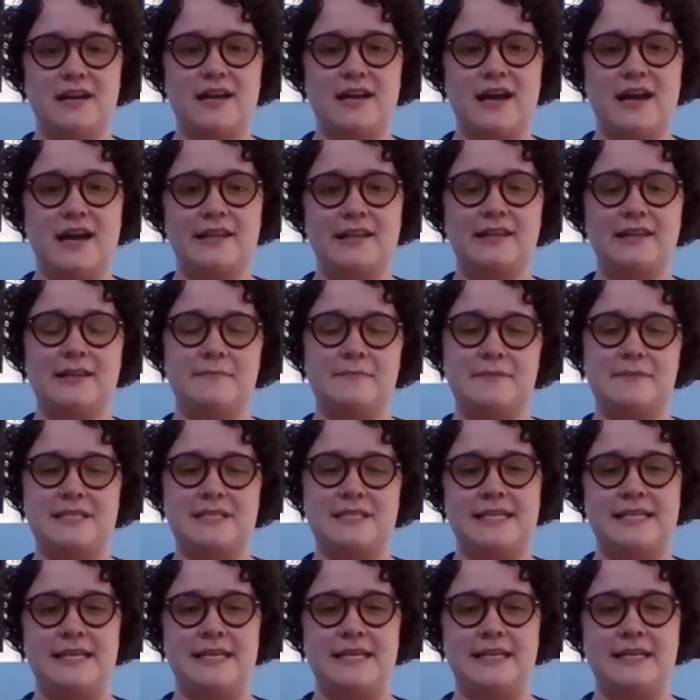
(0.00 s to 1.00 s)
kind of
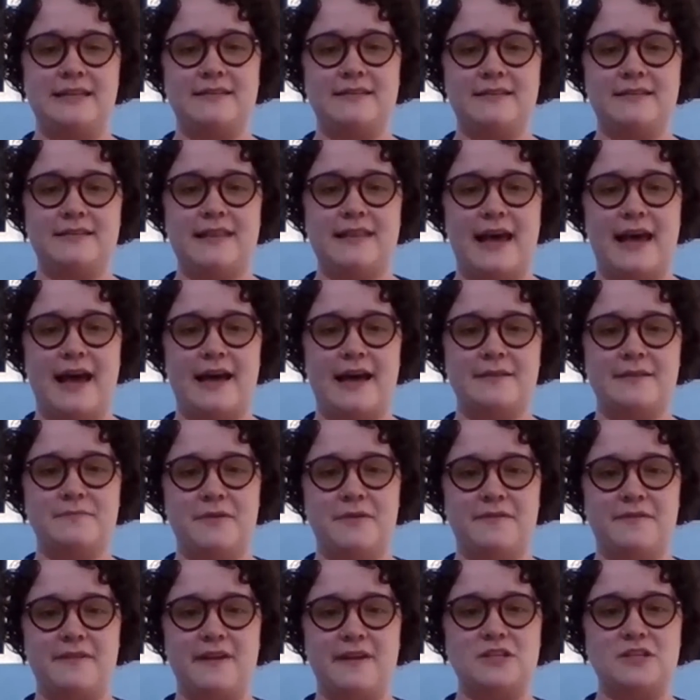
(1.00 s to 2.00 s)
limiting that
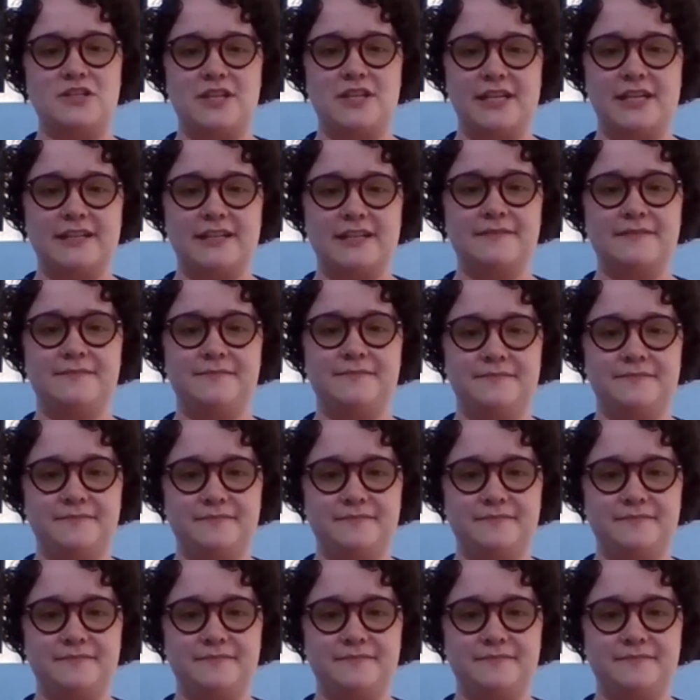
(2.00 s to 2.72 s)
prevention.